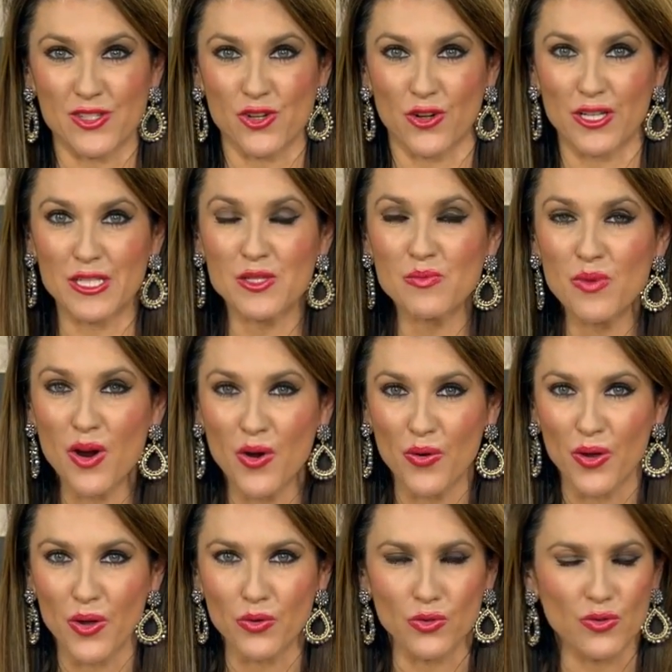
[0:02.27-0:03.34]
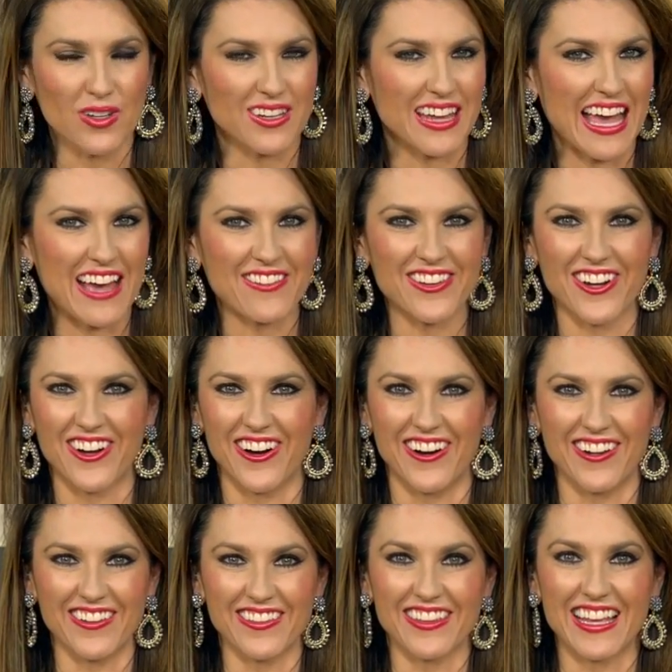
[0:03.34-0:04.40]
starting tomorrow, you can have it
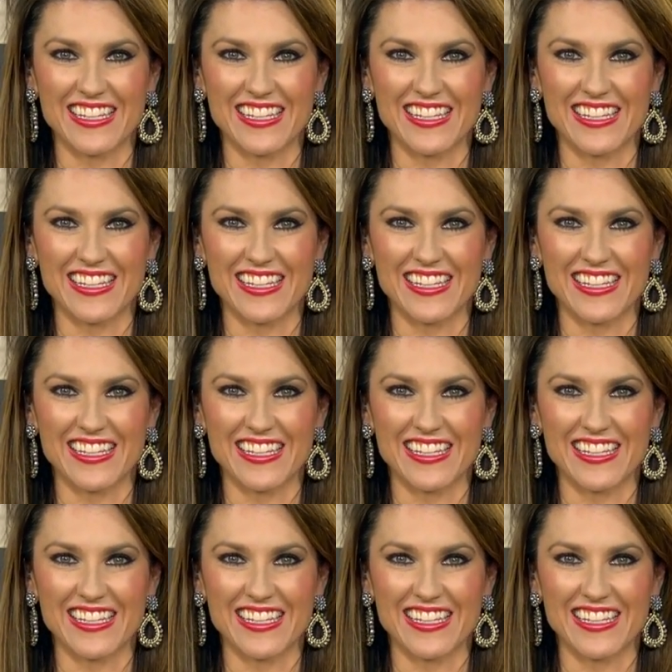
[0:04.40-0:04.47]
all.